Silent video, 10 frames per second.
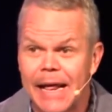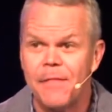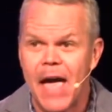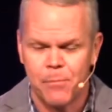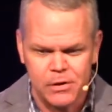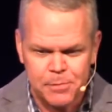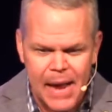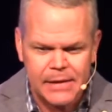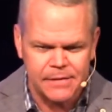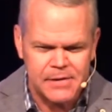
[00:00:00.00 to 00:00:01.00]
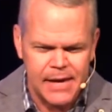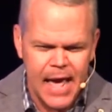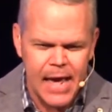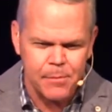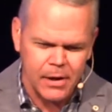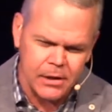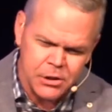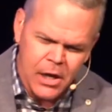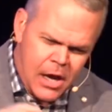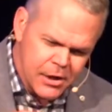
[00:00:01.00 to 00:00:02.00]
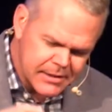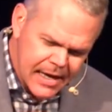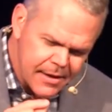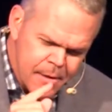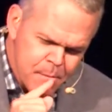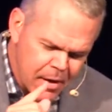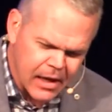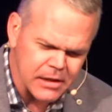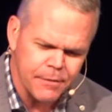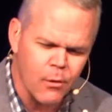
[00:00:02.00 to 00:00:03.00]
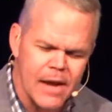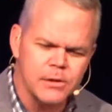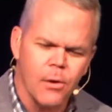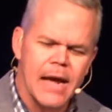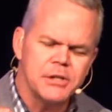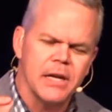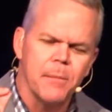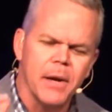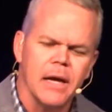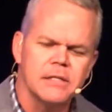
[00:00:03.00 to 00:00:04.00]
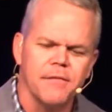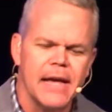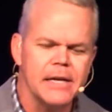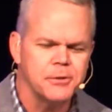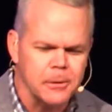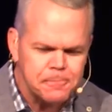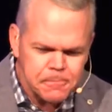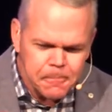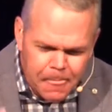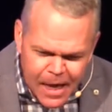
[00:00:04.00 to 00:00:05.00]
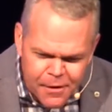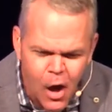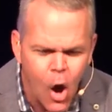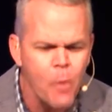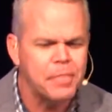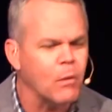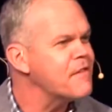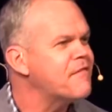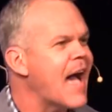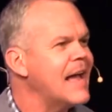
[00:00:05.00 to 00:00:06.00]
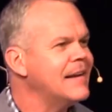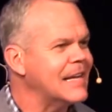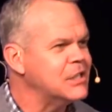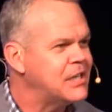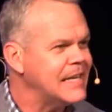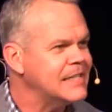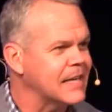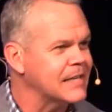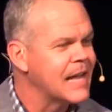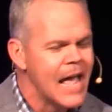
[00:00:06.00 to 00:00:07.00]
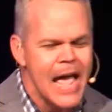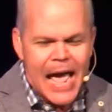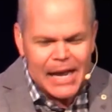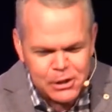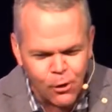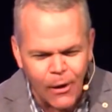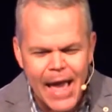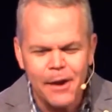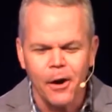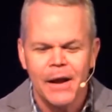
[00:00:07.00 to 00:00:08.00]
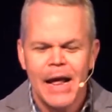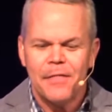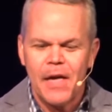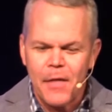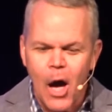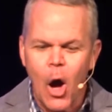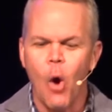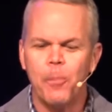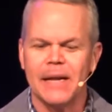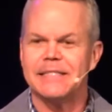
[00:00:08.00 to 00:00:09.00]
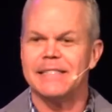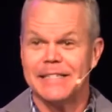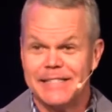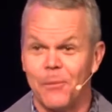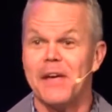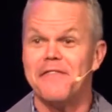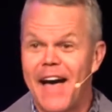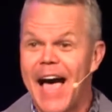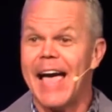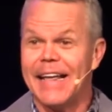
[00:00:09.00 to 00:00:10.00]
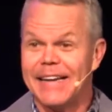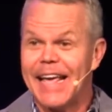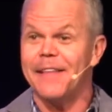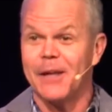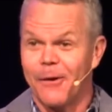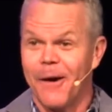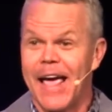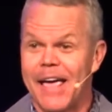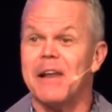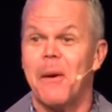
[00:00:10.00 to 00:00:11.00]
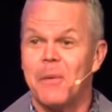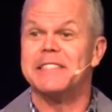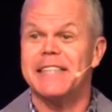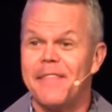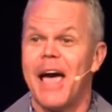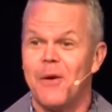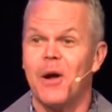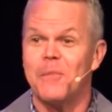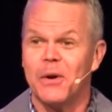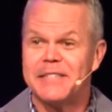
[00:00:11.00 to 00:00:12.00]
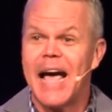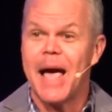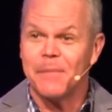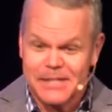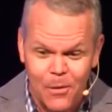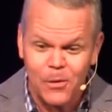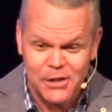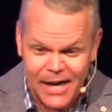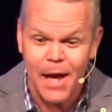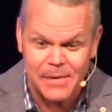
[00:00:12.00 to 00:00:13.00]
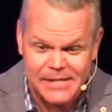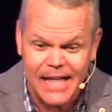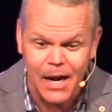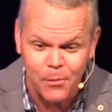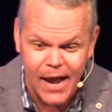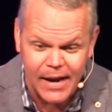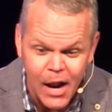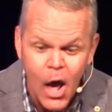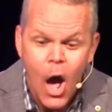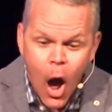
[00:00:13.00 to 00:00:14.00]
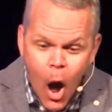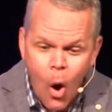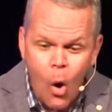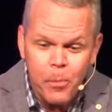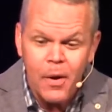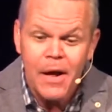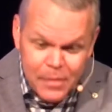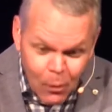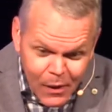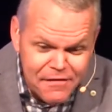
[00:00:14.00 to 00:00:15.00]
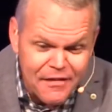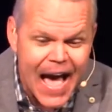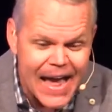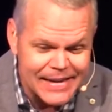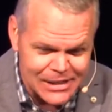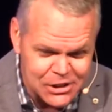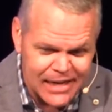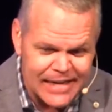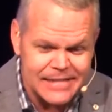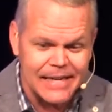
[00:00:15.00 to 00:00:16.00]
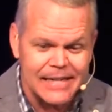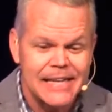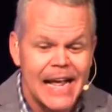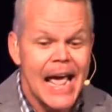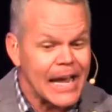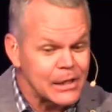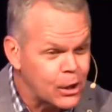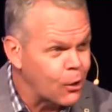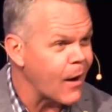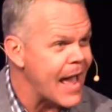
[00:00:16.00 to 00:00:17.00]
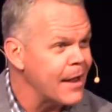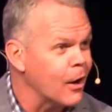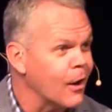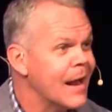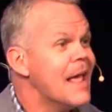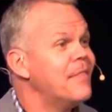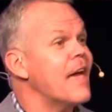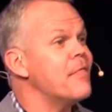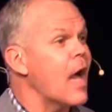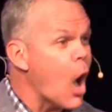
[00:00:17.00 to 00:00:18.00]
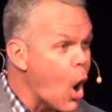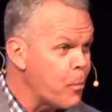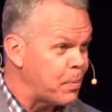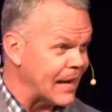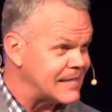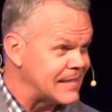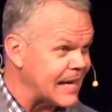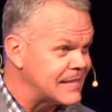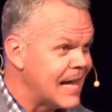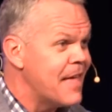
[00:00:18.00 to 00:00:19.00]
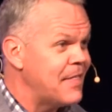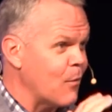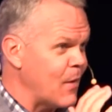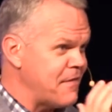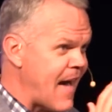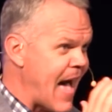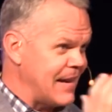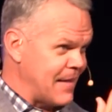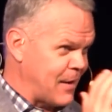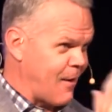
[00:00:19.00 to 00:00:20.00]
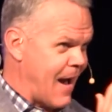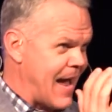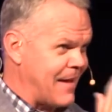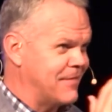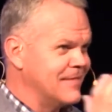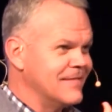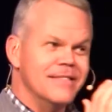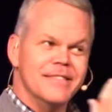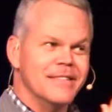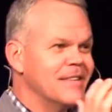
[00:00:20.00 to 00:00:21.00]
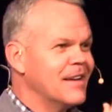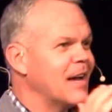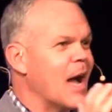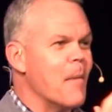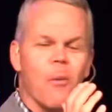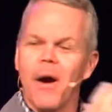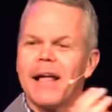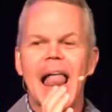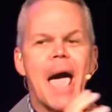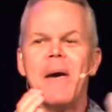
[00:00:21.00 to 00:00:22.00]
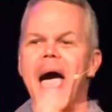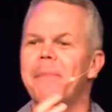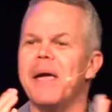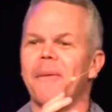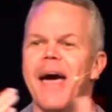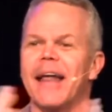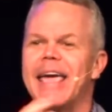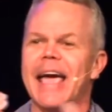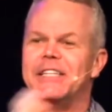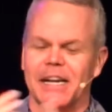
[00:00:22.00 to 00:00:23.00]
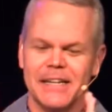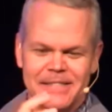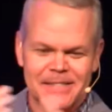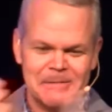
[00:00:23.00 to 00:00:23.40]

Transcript: it in that perspective today, because you see, because of the resurrection and because of Easter, the hope that we find in Jesus is greater than the hopelessness that we find in the grave. And I want to say that one more time because I want you to help me celebrate it. Hope that we find in Jesus is greater than the hopelessness that we find in the grave. Come on, we're clap happy around Acacia.